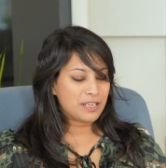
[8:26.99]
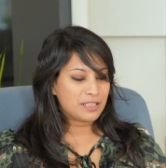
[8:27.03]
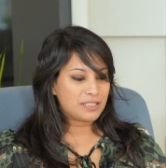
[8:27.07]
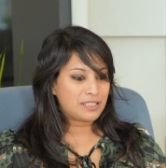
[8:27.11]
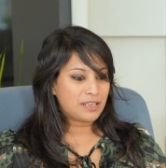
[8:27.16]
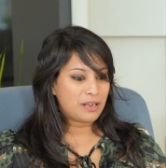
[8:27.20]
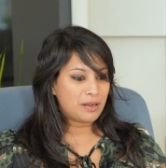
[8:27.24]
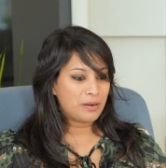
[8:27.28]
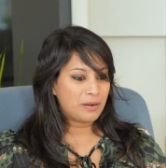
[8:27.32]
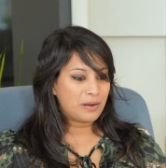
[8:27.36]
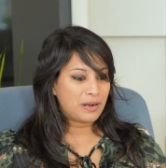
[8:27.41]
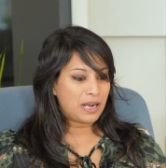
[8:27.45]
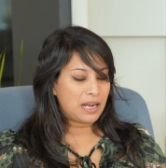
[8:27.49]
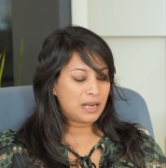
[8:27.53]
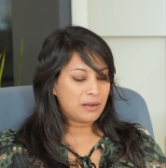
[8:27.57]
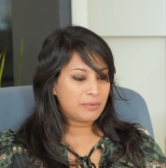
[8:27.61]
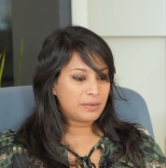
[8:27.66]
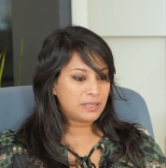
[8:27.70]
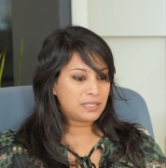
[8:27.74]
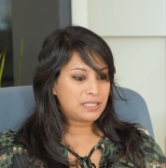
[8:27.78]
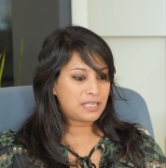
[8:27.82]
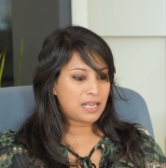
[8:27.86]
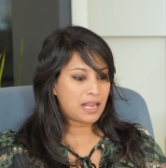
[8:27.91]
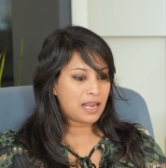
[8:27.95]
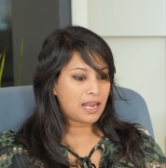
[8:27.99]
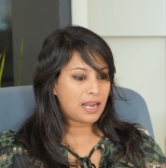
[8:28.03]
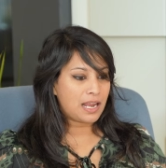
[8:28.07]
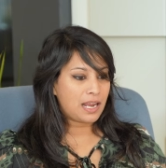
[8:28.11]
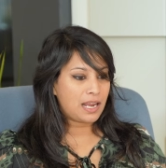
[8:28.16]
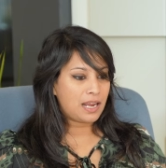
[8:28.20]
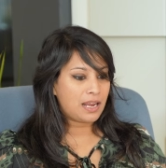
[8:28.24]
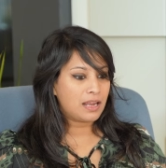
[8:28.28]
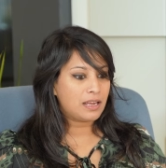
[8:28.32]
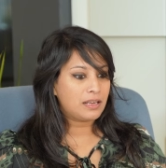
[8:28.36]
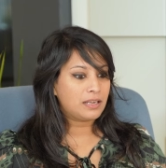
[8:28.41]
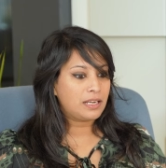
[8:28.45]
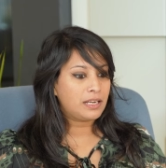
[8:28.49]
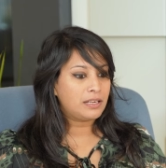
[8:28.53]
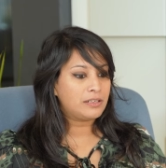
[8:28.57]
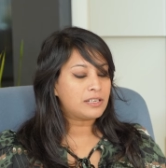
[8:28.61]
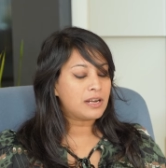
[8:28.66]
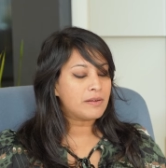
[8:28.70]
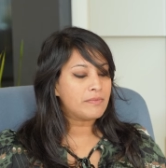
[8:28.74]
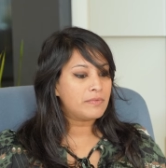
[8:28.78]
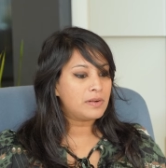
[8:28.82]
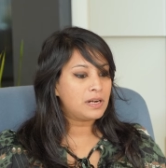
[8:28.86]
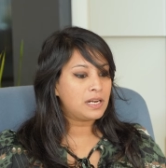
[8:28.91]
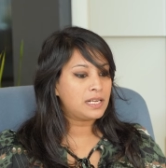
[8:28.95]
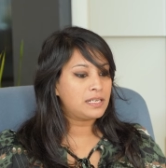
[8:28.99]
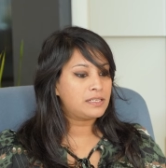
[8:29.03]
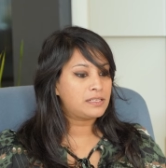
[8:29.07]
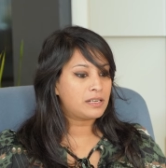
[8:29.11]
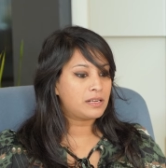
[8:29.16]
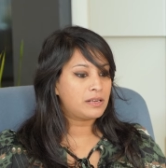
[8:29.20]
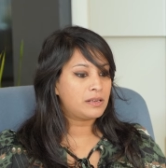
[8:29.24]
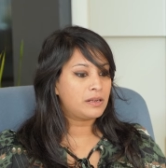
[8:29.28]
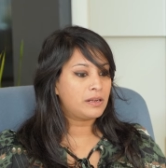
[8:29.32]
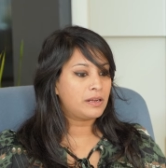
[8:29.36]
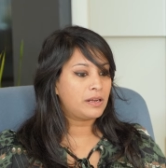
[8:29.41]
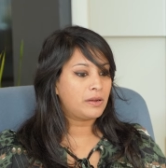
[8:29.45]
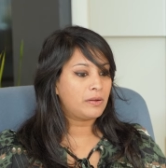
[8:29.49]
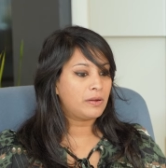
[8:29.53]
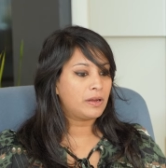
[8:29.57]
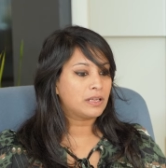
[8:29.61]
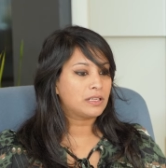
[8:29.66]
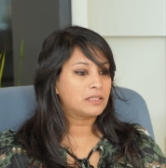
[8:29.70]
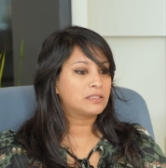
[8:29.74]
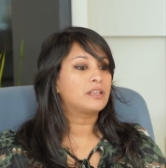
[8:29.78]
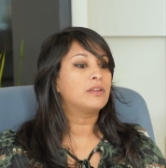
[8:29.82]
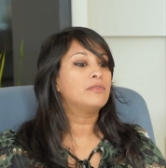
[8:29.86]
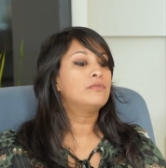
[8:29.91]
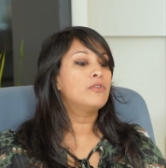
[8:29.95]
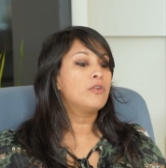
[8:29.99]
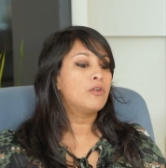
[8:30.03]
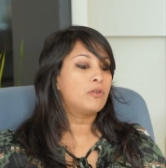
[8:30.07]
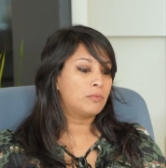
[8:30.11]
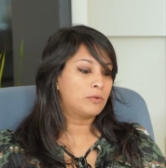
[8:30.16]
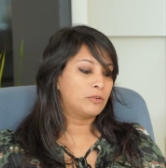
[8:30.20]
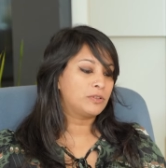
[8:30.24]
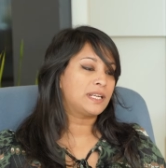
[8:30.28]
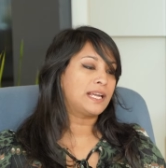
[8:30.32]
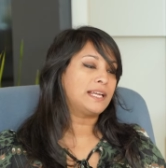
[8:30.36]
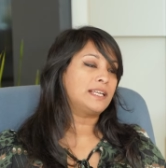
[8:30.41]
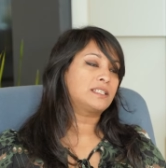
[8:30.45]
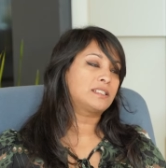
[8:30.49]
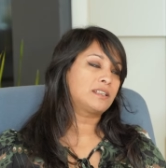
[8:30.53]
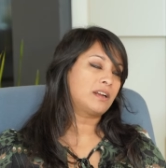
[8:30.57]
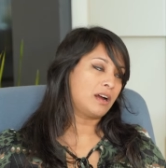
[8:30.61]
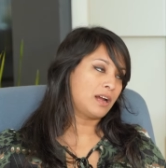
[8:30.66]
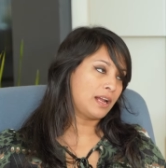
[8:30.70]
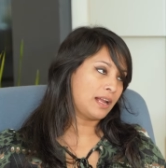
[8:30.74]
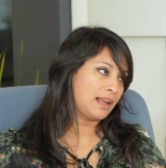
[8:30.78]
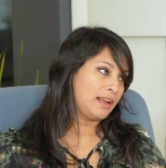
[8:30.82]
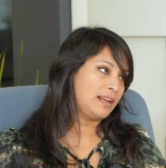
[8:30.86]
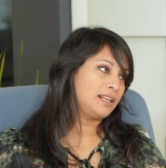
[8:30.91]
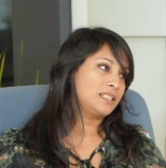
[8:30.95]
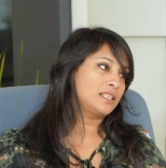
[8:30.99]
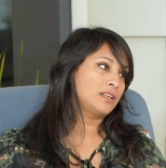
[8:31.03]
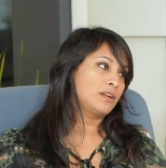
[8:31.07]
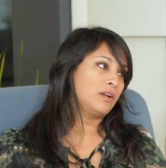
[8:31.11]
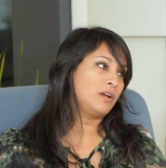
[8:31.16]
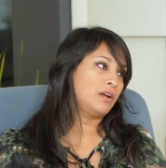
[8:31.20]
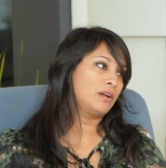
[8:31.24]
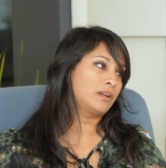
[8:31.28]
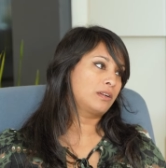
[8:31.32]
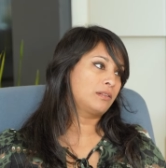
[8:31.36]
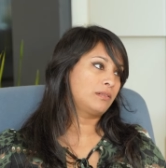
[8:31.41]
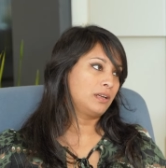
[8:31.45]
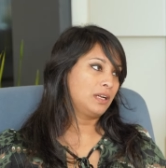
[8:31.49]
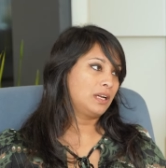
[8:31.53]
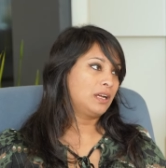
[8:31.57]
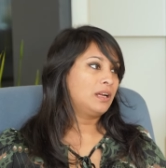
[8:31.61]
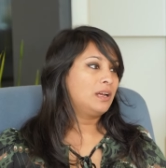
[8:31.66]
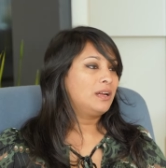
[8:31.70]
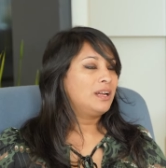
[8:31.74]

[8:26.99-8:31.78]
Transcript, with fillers: Um, so I would say you generally do. So normal days start at eight o'clock.